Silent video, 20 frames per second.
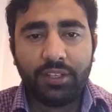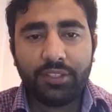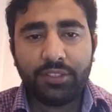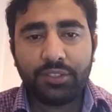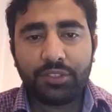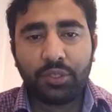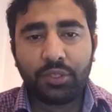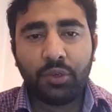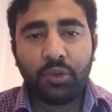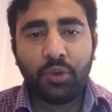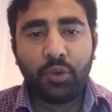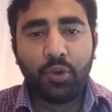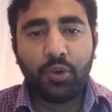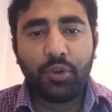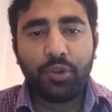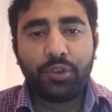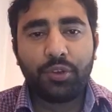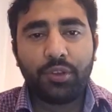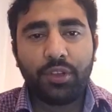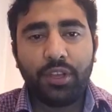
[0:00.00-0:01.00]
so
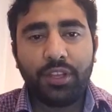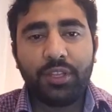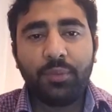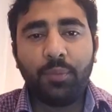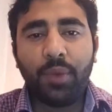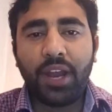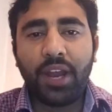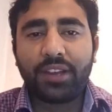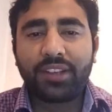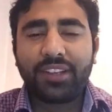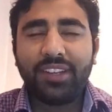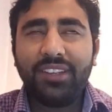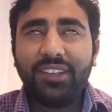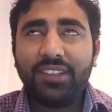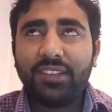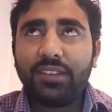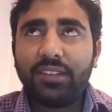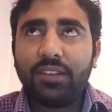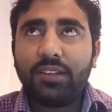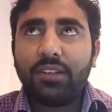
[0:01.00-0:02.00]
in the market,
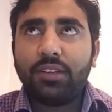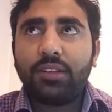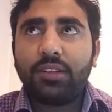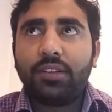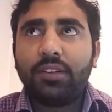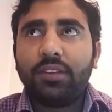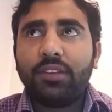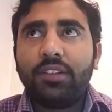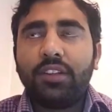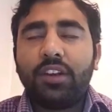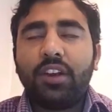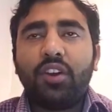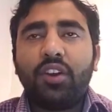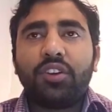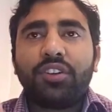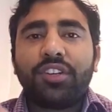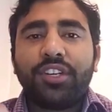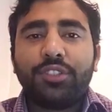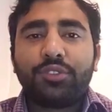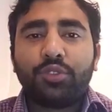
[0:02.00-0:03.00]
there are
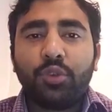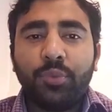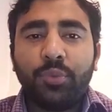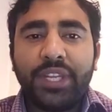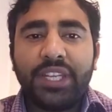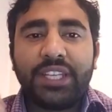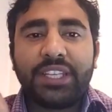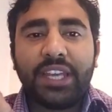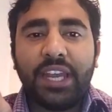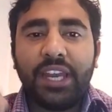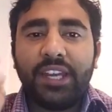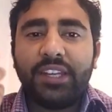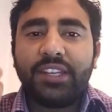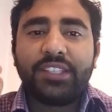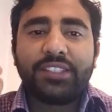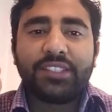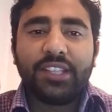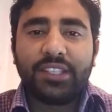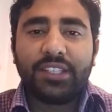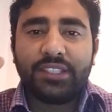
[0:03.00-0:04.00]
already so many CAD
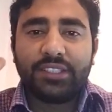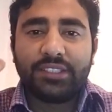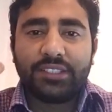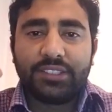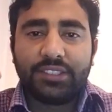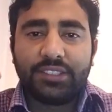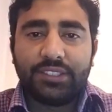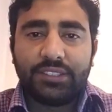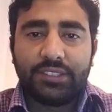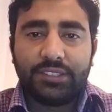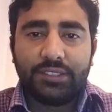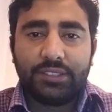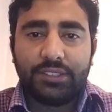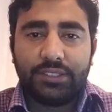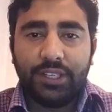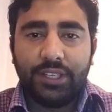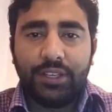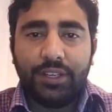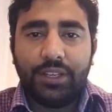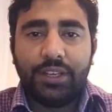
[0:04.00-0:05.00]
designers
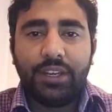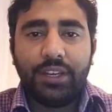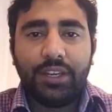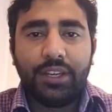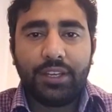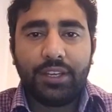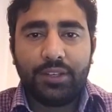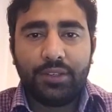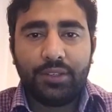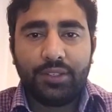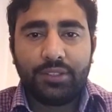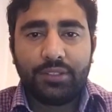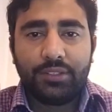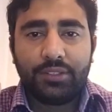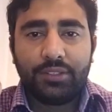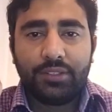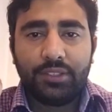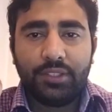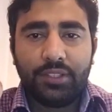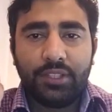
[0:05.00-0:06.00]
in India.
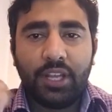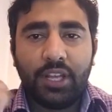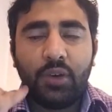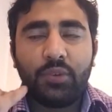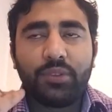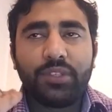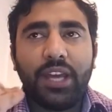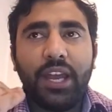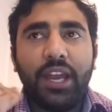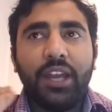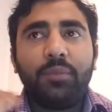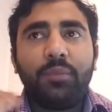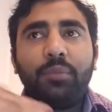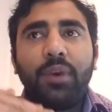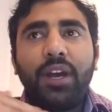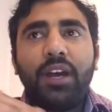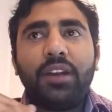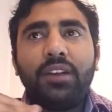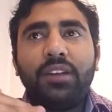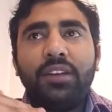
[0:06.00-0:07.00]
Now that
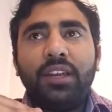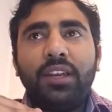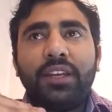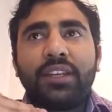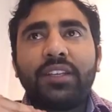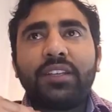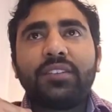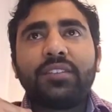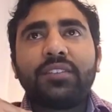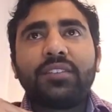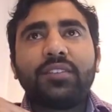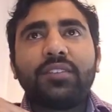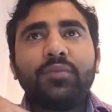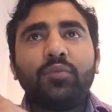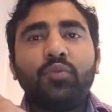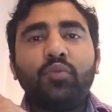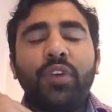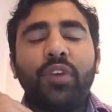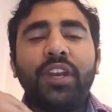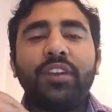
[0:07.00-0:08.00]
part, like
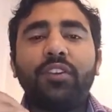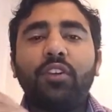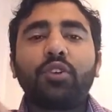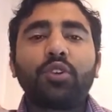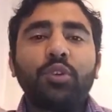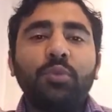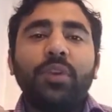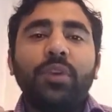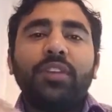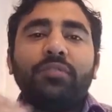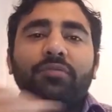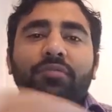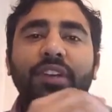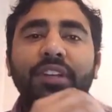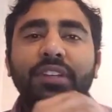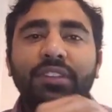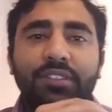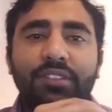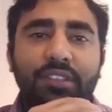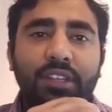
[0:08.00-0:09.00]
when I talk to my
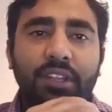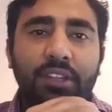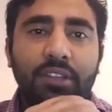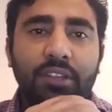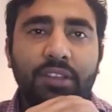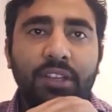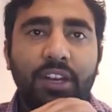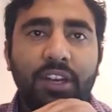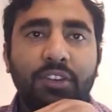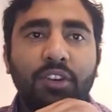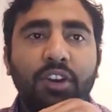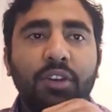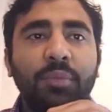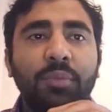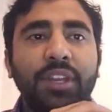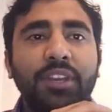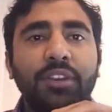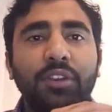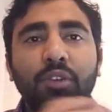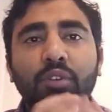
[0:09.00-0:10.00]
friends, there are not
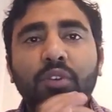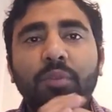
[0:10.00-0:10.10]
many new